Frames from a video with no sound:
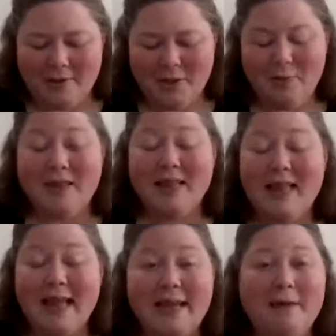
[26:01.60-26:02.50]
ones who
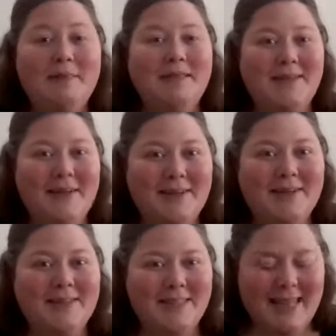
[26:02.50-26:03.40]
claimed to
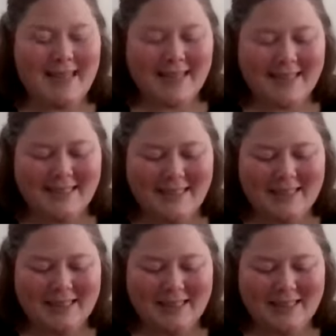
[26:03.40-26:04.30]
understand the
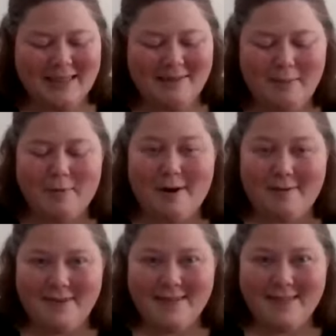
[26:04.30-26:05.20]
teaching of the
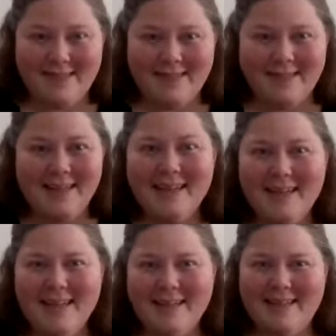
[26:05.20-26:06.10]
prophets,
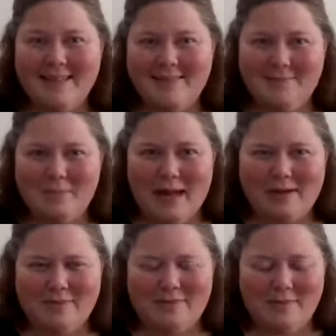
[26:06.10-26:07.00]
this
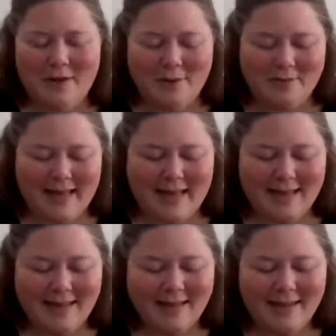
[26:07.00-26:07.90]
out of
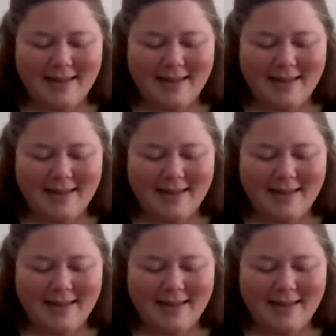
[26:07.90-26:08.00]
Hosea.